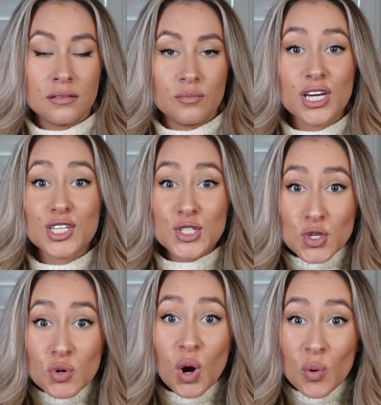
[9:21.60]
Because
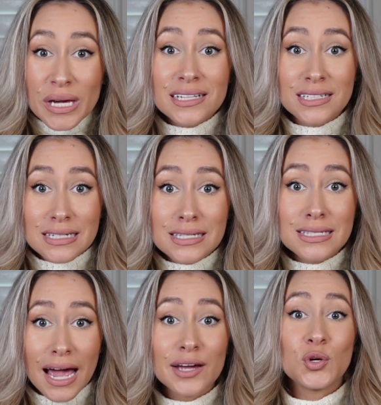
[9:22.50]
you don't get to
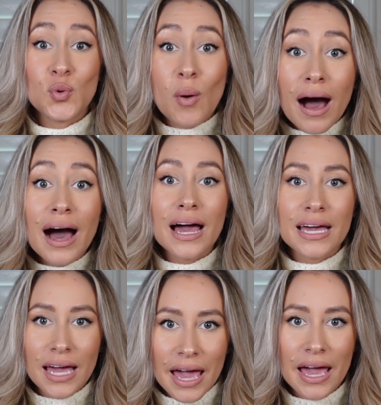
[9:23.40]
decide who
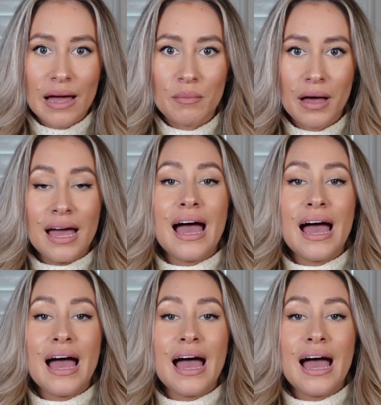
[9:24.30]
I am.